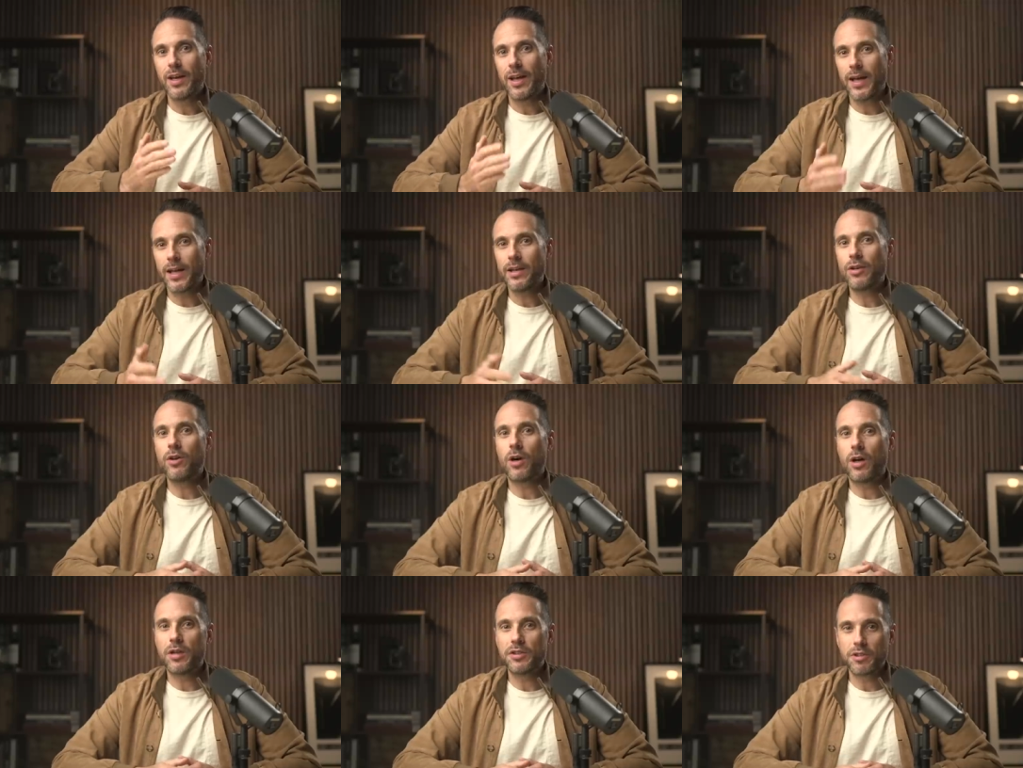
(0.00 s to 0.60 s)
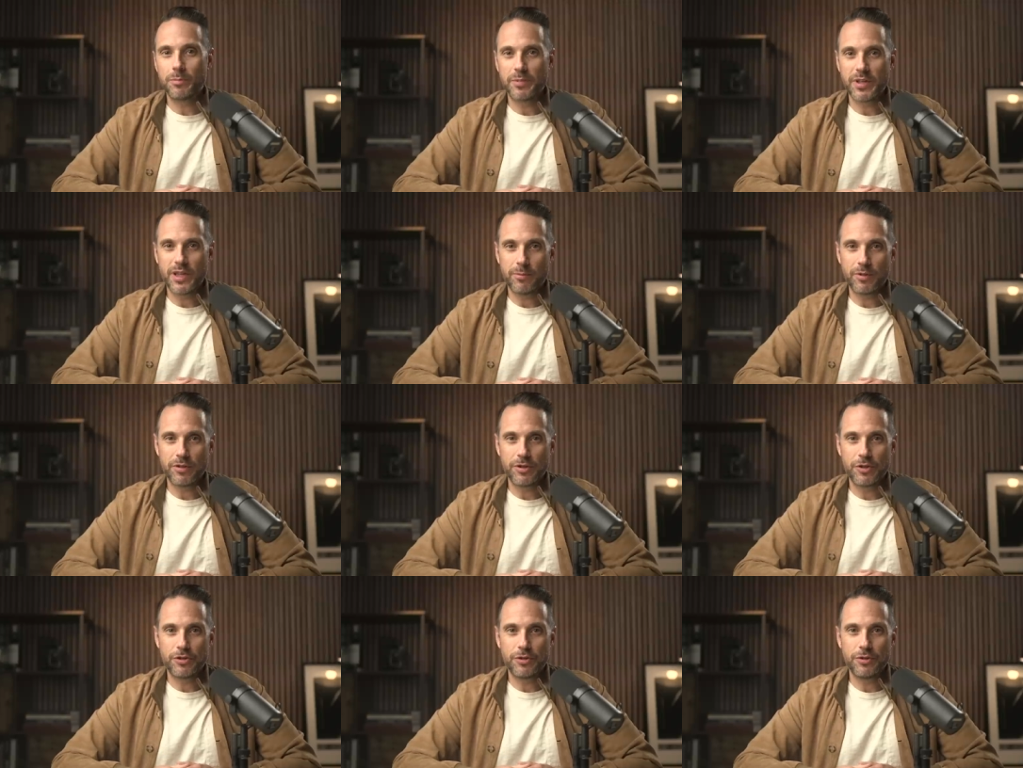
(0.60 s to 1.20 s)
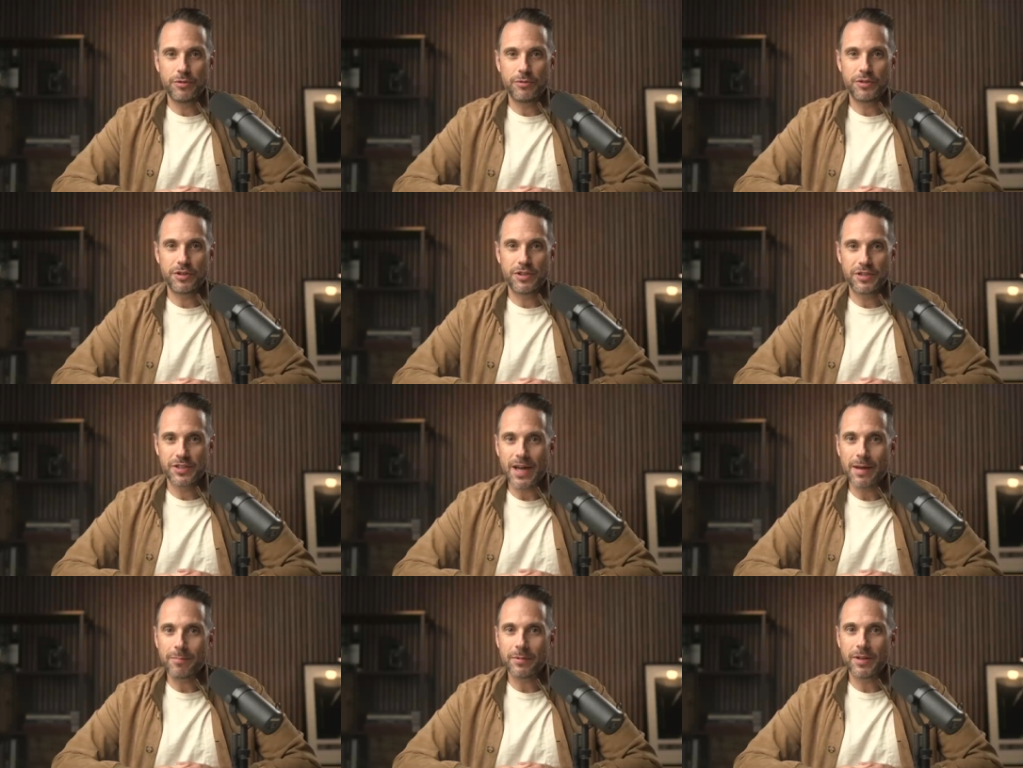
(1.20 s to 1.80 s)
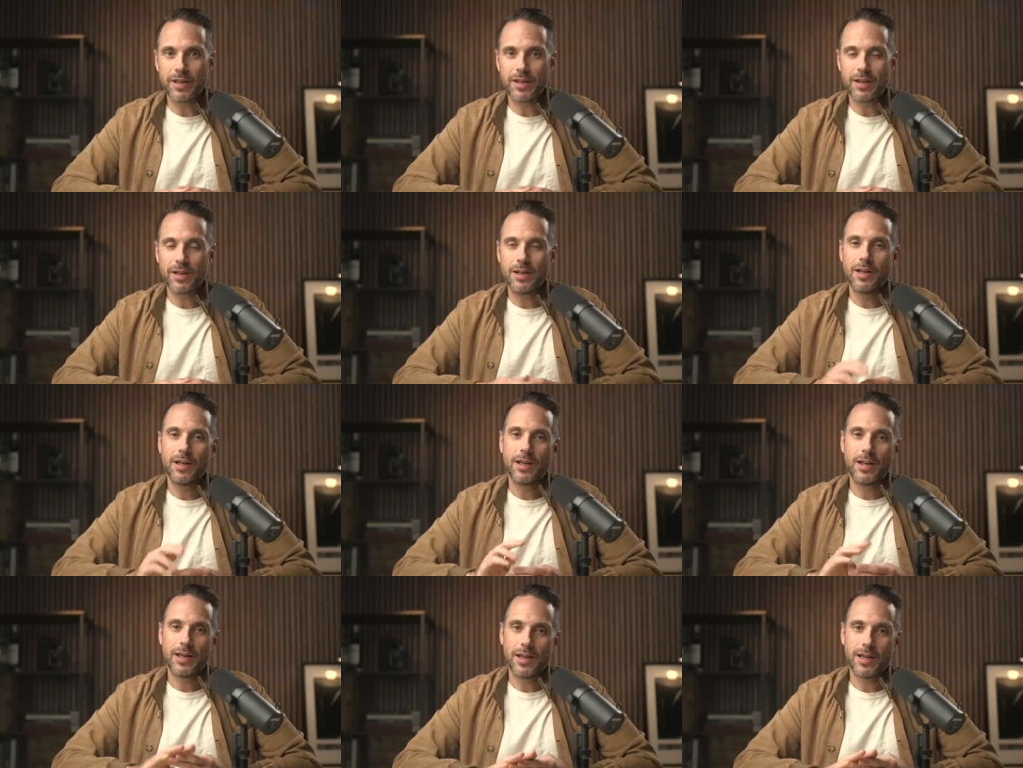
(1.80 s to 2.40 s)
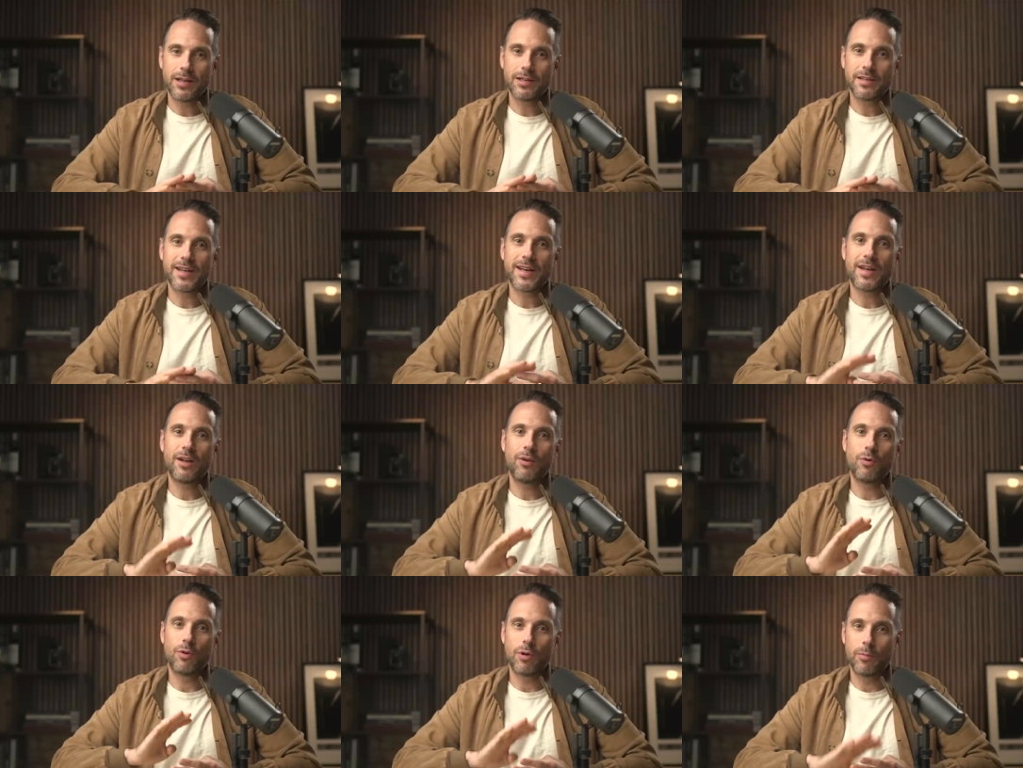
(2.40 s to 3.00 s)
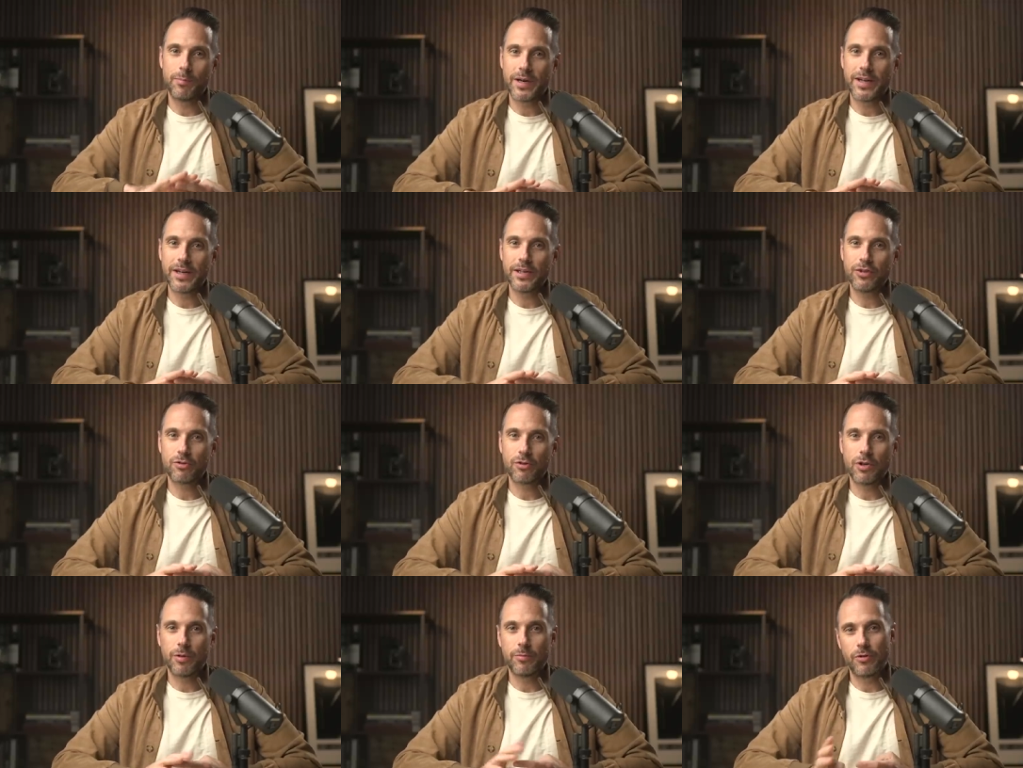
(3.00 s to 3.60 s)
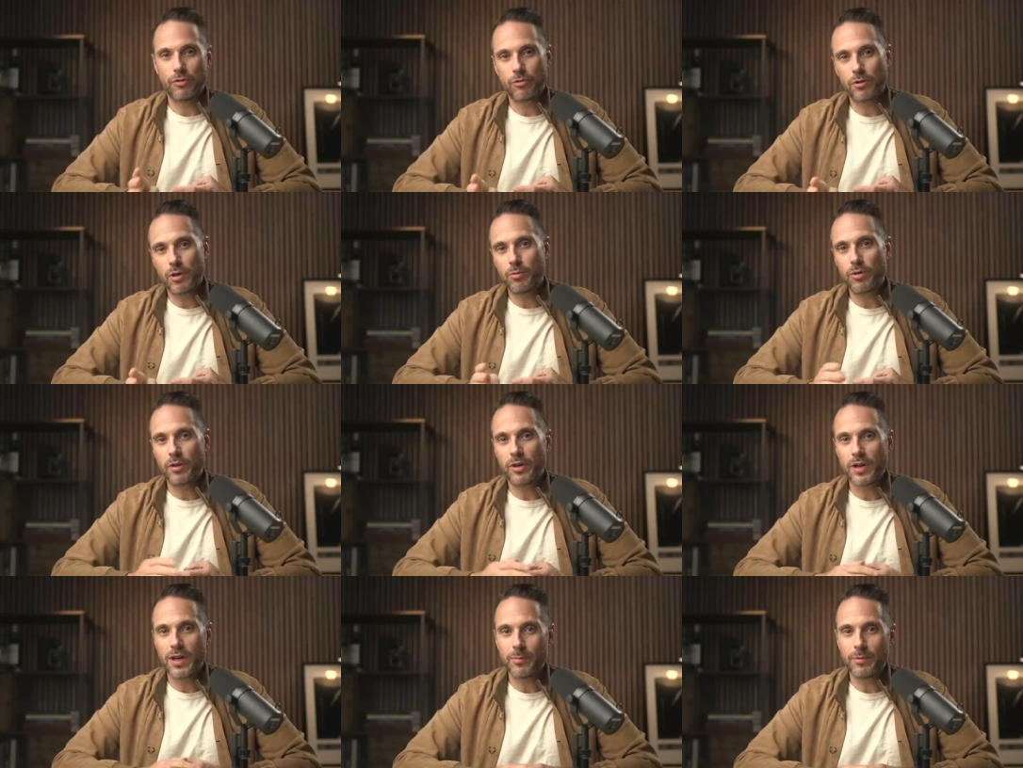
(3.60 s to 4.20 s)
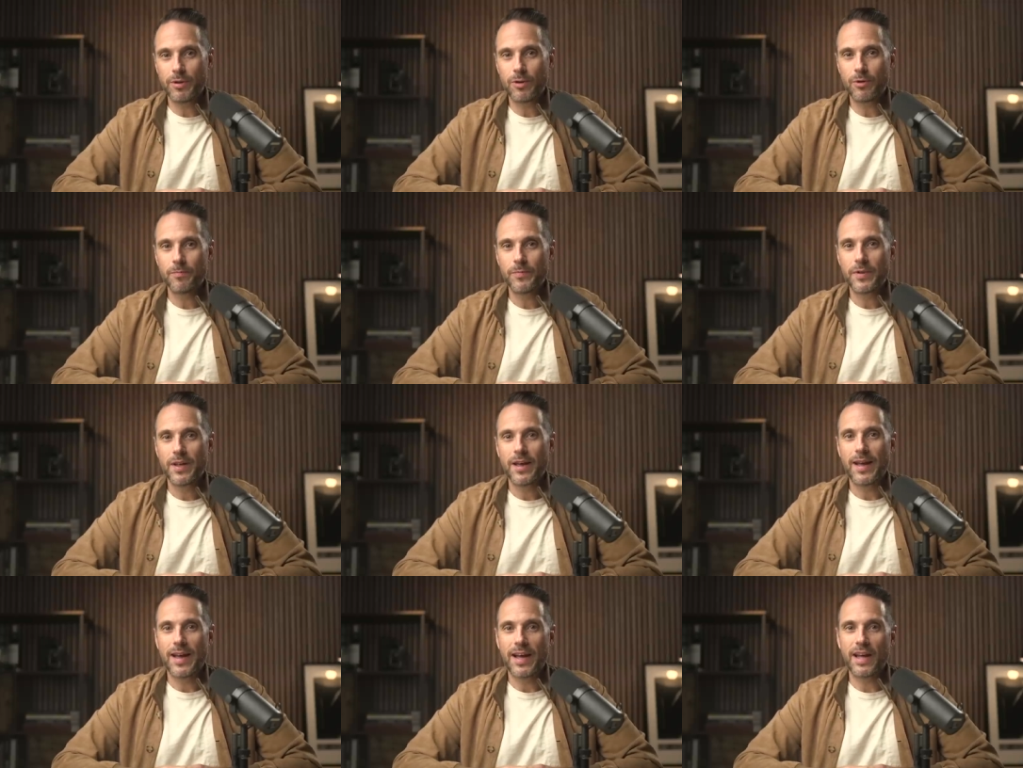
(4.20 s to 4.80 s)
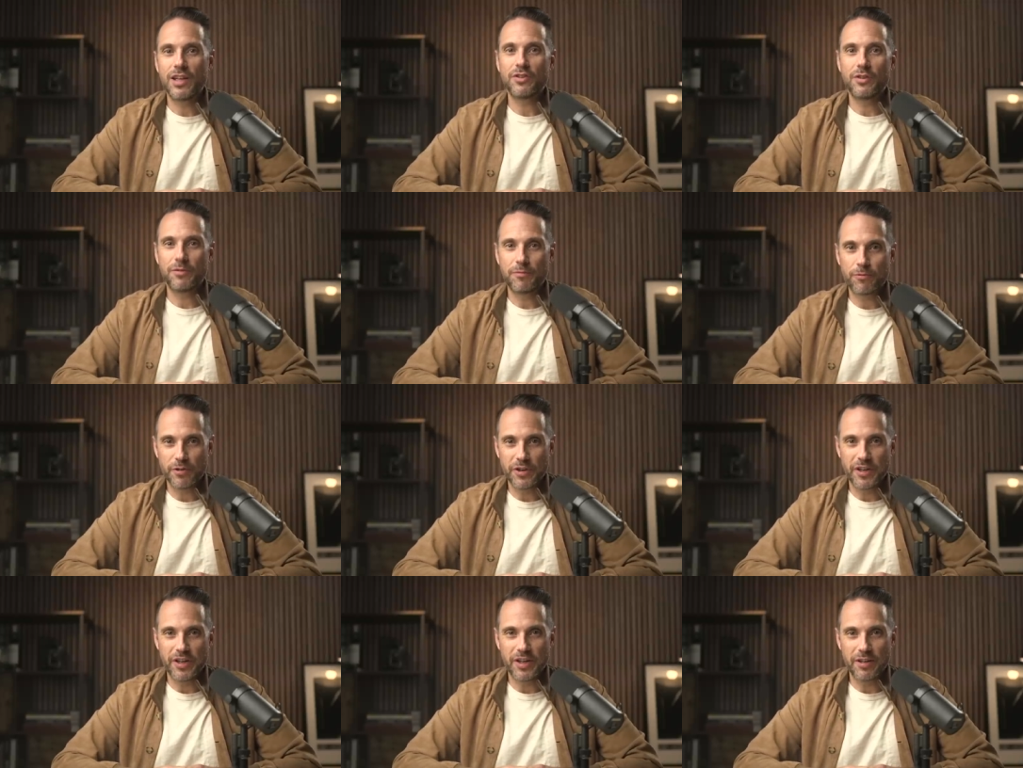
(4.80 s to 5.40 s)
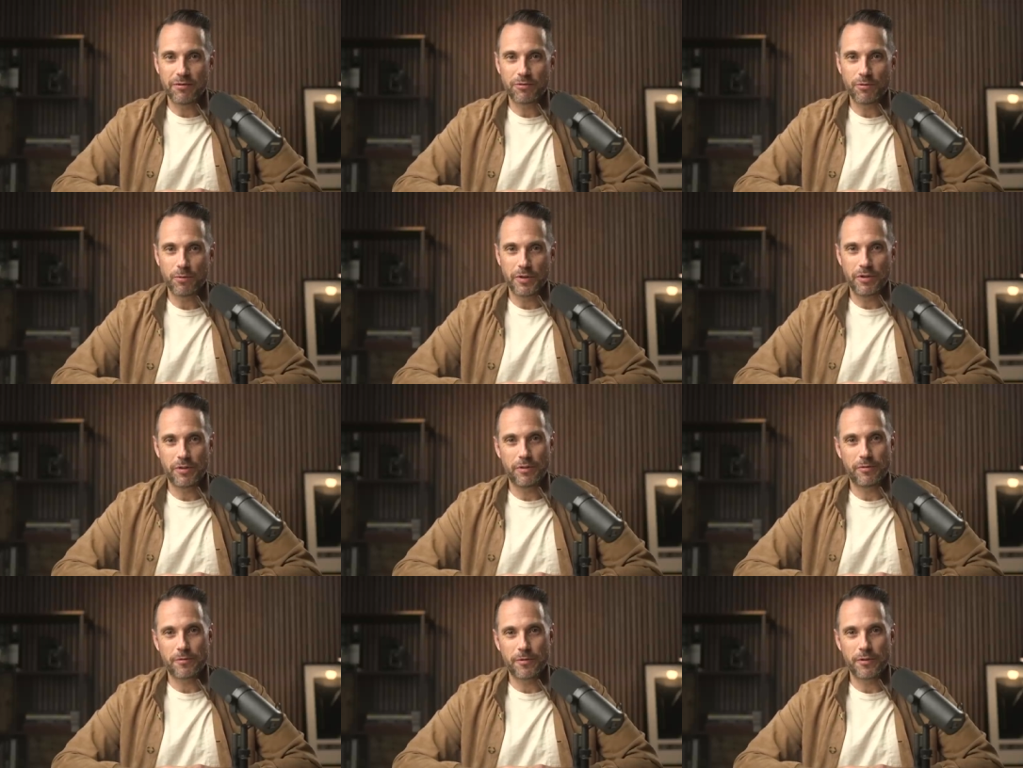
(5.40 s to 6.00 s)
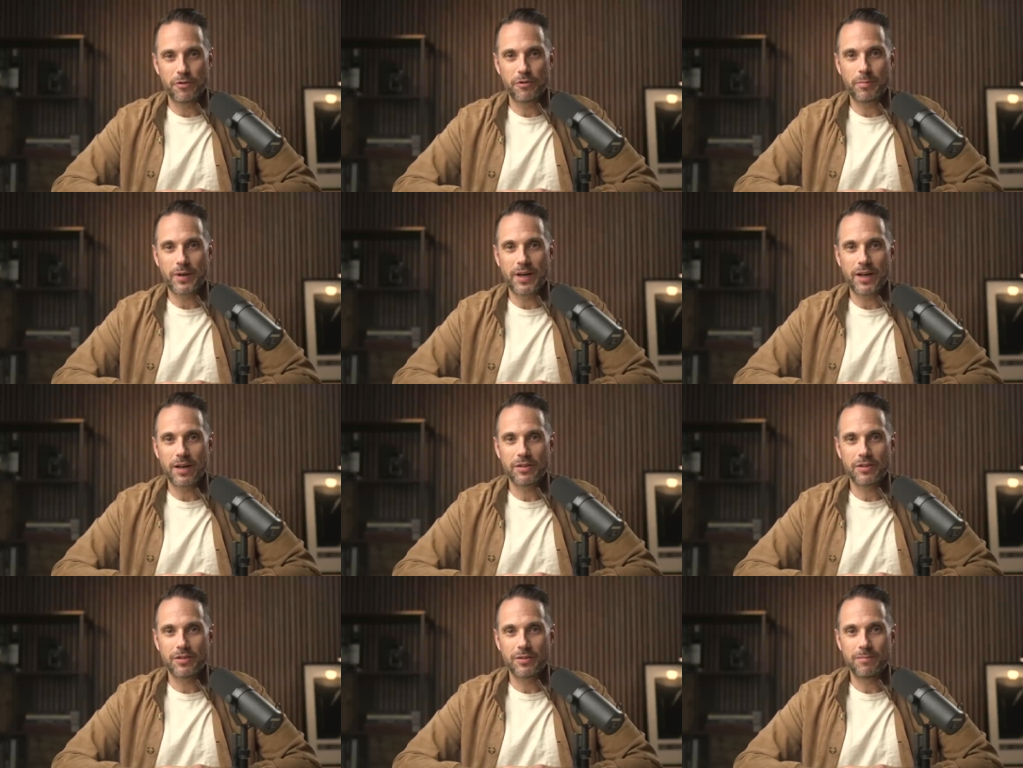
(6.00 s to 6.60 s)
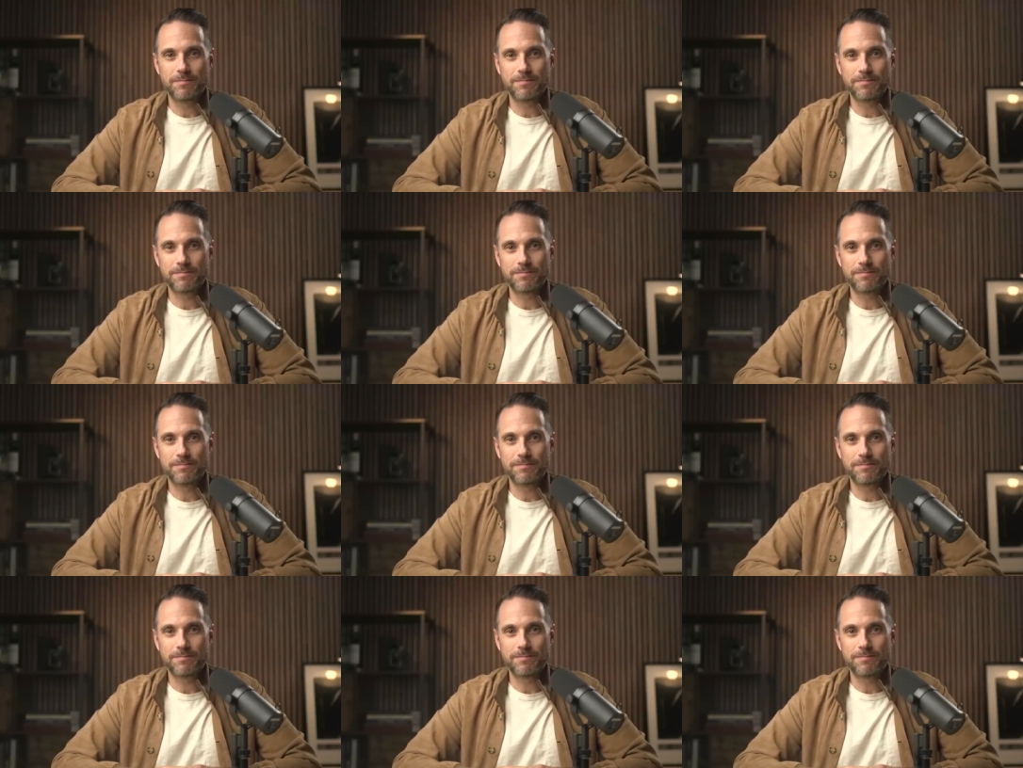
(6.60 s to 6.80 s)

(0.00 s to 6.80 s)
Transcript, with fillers: and you'll also be able to choose a DOP kit, hand towel, or body scrub and scrubber combo as a free gift with your first box.